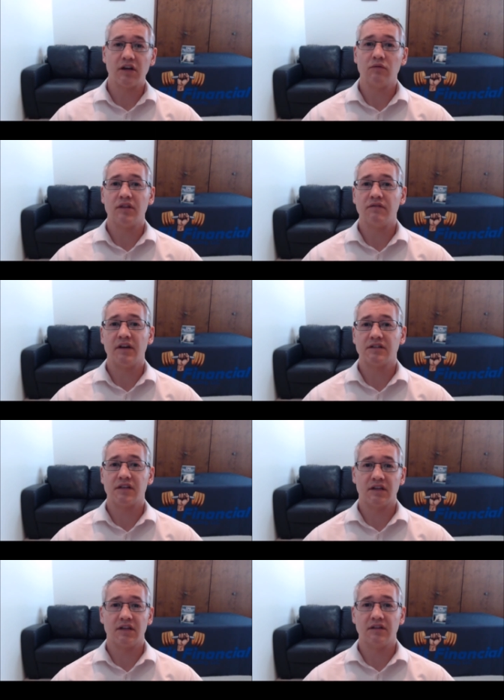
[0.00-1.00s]
with
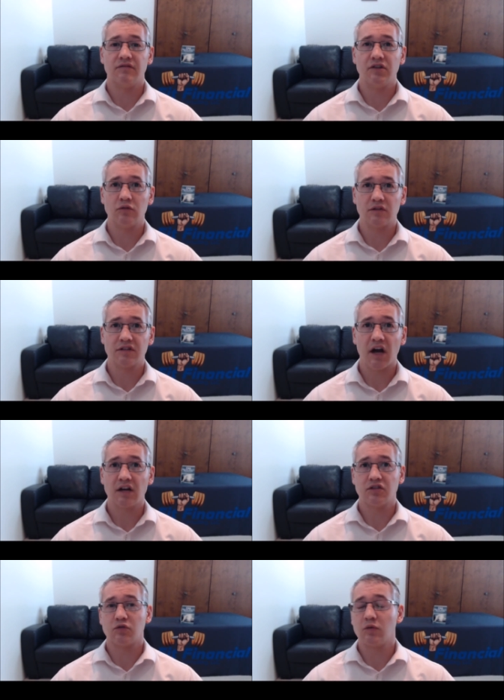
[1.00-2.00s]
investing in individual stocks
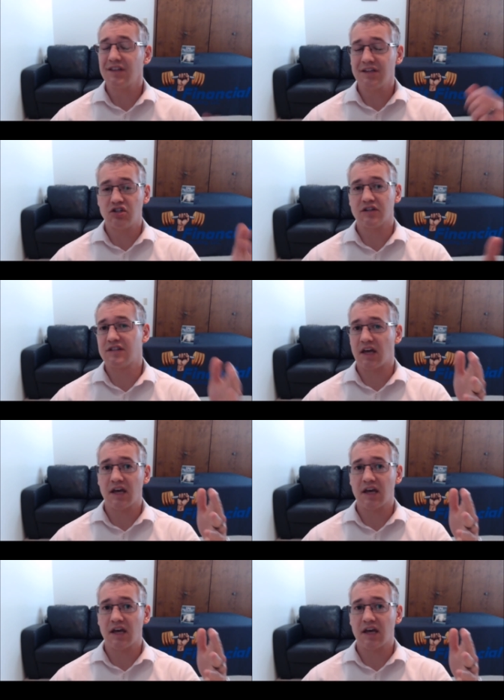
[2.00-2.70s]
is really just that